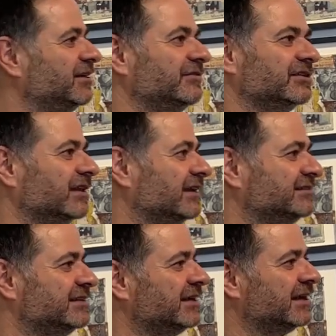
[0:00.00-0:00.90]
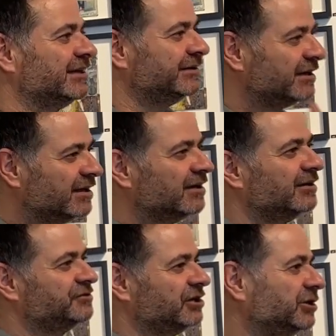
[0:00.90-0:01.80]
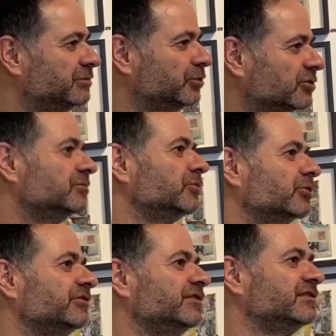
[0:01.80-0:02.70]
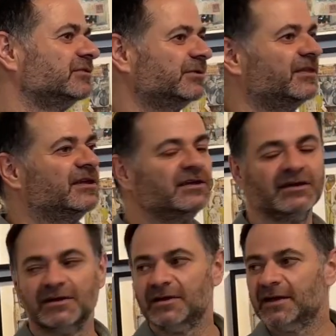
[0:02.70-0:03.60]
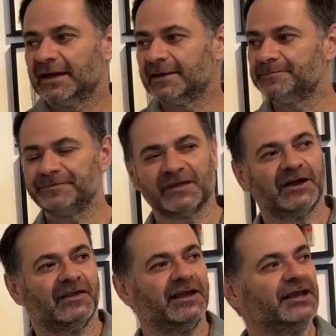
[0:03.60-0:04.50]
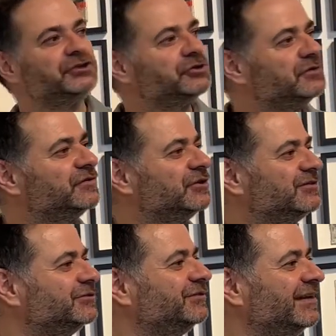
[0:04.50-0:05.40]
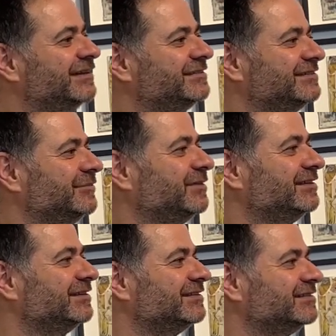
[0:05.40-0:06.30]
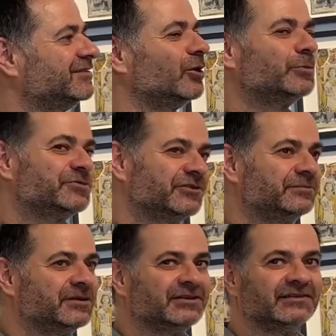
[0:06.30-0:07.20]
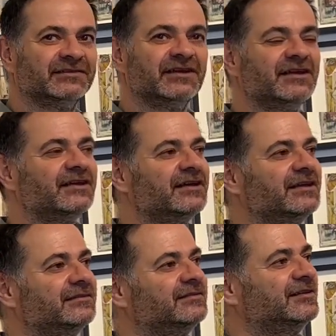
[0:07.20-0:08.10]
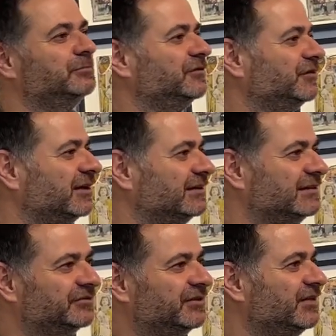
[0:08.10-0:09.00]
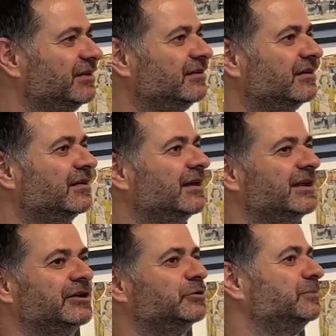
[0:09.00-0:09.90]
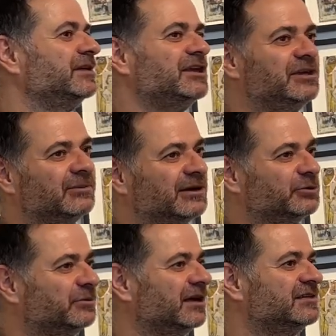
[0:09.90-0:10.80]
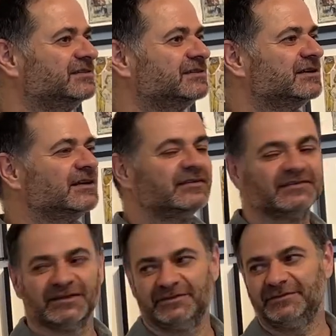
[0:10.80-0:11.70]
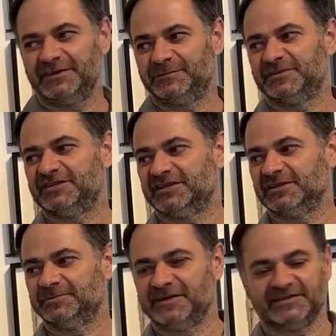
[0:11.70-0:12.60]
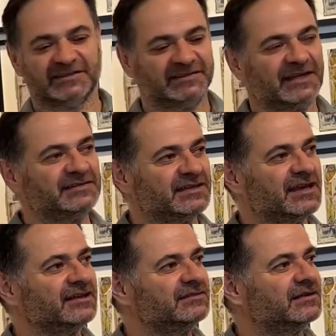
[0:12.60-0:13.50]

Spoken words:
over the last decade, I've shown more and more of this sort of thing. I like a universal face, something that's sculptured because it simplifies everything and it could be anyone almost. So this particular piece, I sat down,